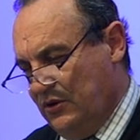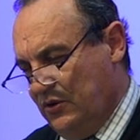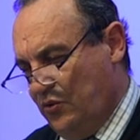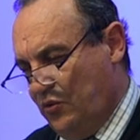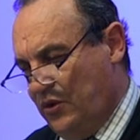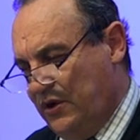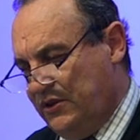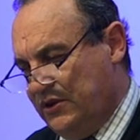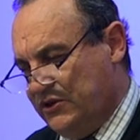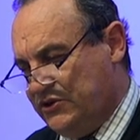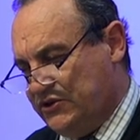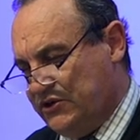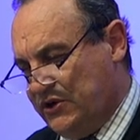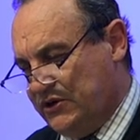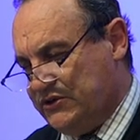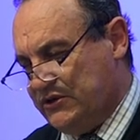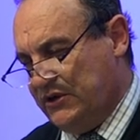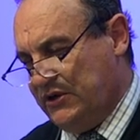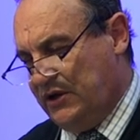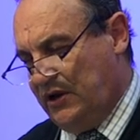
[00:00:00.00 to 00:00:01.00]
when the
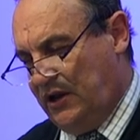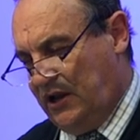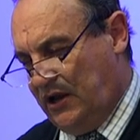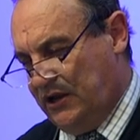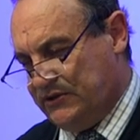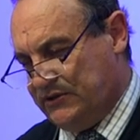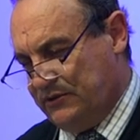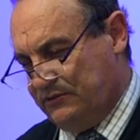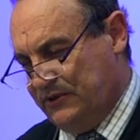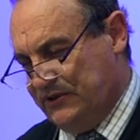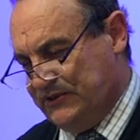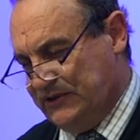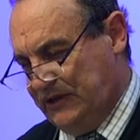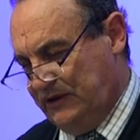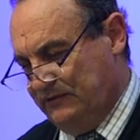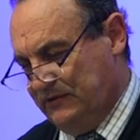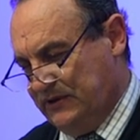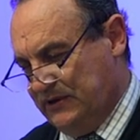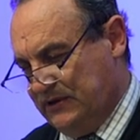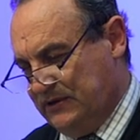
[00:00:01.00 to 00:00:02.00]
church in Colossae received
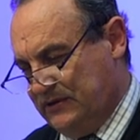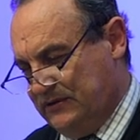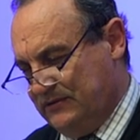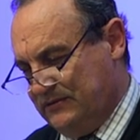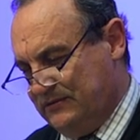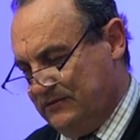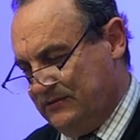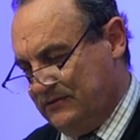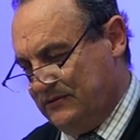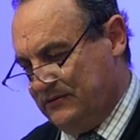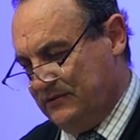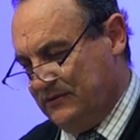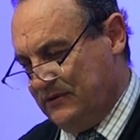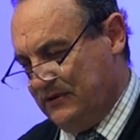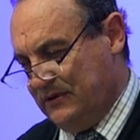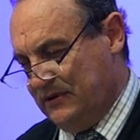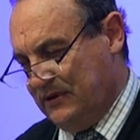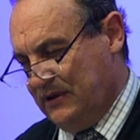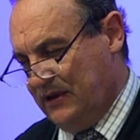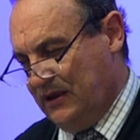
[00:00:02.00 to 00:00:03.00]

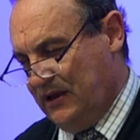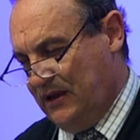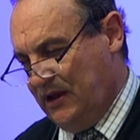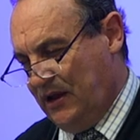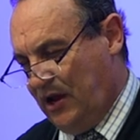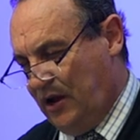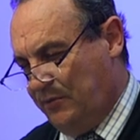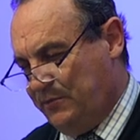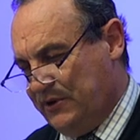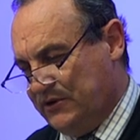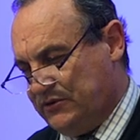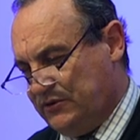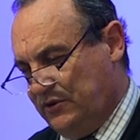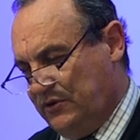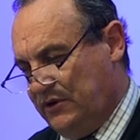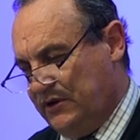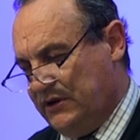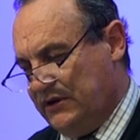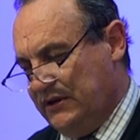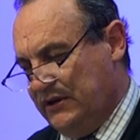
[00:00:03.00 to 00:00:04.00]
it. Help us,
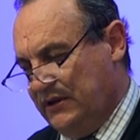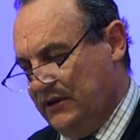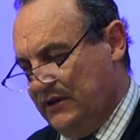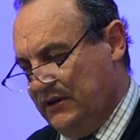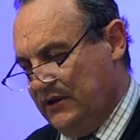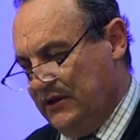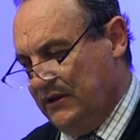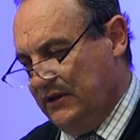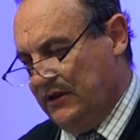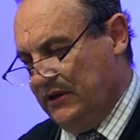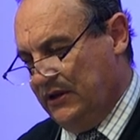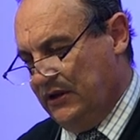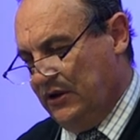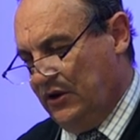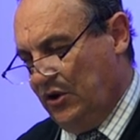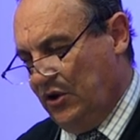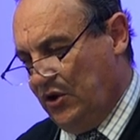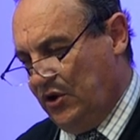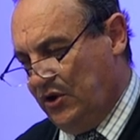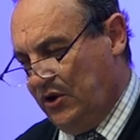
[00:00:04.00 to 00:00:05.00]
Lord,
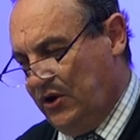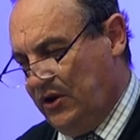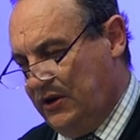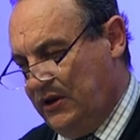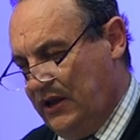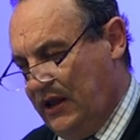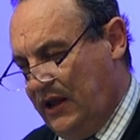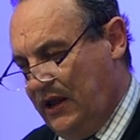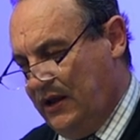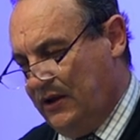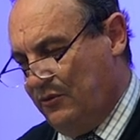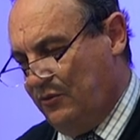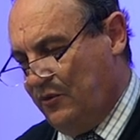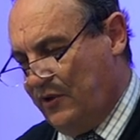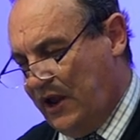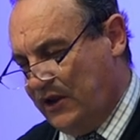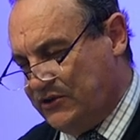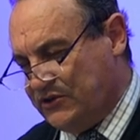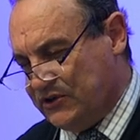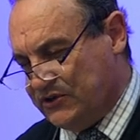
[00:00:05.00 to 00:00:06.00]
learn and
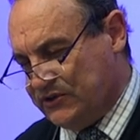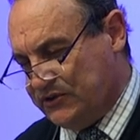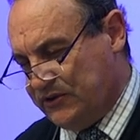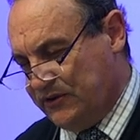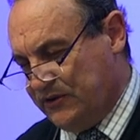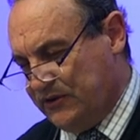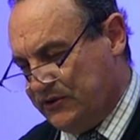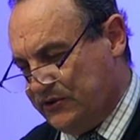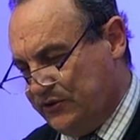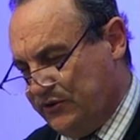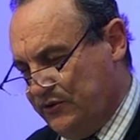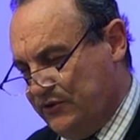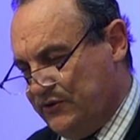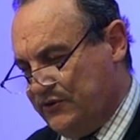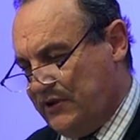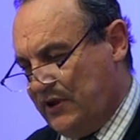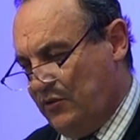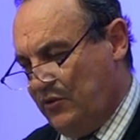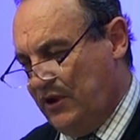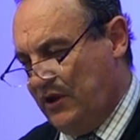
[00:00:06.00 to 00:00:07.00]
register the truths
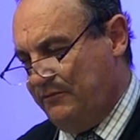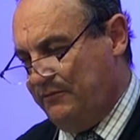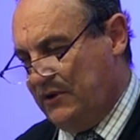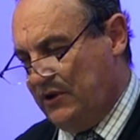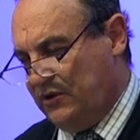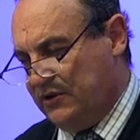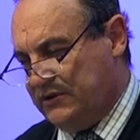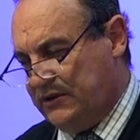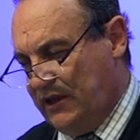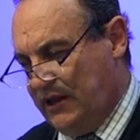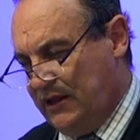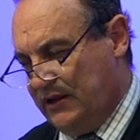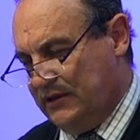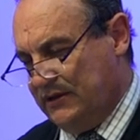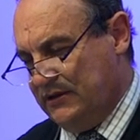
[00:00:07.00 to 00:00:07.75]
that we have looked at